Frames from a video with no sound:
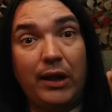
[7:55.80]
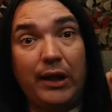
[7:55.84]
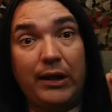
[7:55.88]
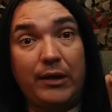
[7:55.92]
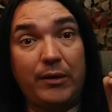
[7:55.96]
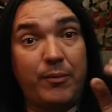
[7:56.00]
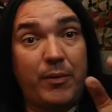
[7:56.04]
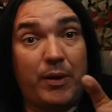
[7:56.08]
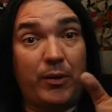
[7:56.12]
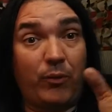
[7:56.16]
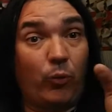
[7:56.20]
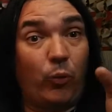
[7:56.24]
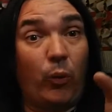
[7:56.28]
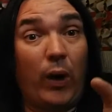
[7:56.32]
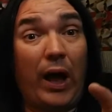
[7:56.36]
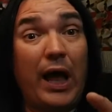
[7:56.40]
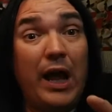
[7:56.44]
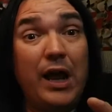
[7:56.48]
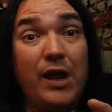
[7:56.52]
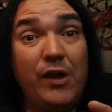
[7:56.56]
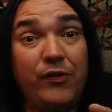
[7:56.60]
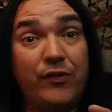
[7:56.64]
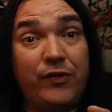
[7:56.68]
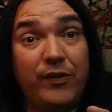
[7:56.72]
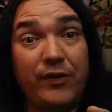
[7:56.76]
like,
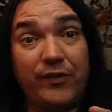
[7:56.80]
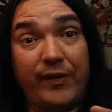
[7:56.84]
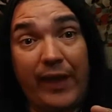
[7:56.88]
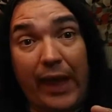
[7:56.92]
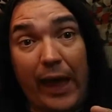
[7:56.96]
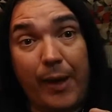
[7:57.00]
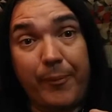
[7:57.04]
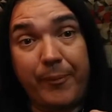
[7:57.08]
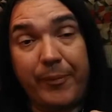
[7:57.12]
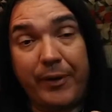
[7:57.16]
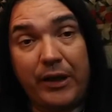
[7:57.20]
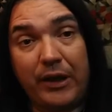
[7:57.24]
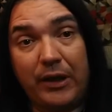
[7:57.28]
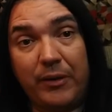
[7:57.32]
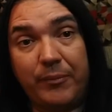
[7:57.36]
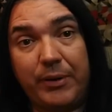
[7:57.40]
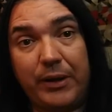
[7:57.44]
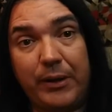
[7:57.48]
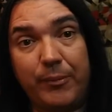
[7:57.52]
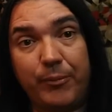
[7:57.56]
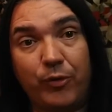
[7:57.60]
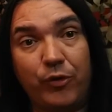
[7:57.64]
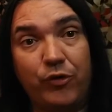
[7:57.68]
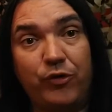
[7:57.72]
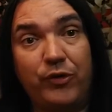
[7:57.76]
why is this happening?
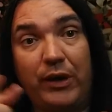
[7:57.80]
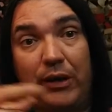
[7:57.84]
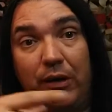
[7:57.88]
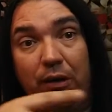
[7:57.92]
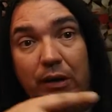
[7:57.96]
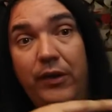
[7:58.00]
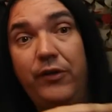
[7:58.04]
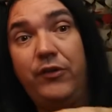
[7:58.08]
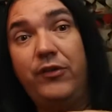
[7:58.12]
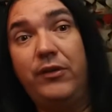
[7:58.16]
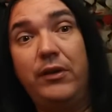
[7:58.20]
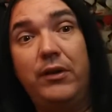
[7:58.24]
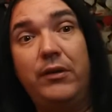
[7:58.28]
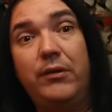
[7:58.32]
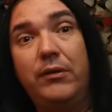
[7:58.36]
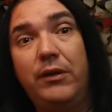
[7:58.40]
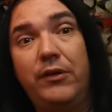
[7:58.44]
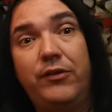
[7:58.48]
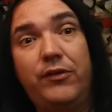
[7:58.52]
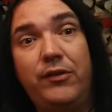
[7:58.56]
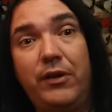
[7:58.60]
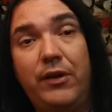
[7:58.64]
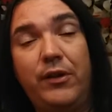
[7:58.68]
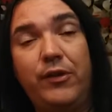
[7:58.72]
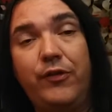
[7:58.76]
People say, listen to
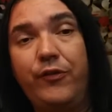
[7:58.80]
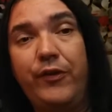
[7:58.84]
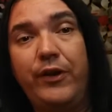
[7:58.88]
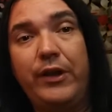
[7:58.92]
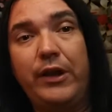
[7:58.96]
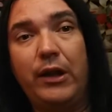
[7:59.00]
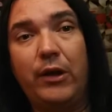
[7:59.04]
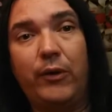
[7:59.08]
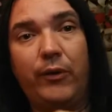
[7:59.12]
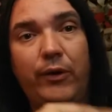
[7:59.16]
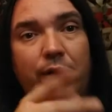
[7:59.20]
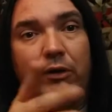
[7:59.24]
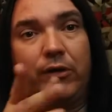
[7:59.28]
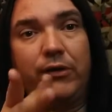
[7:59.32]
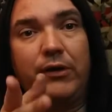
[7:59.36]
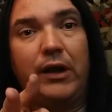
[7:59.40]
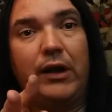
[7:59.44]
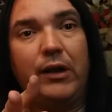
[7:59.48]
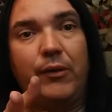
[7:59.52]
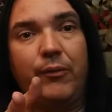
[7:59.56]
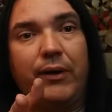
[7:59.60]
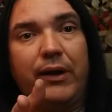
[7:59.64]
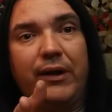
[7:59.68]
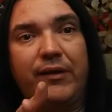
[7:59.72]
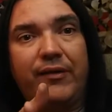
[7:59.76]
listen to this video. It'll
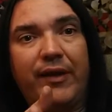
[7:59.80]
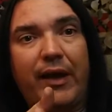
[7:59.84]
tell you why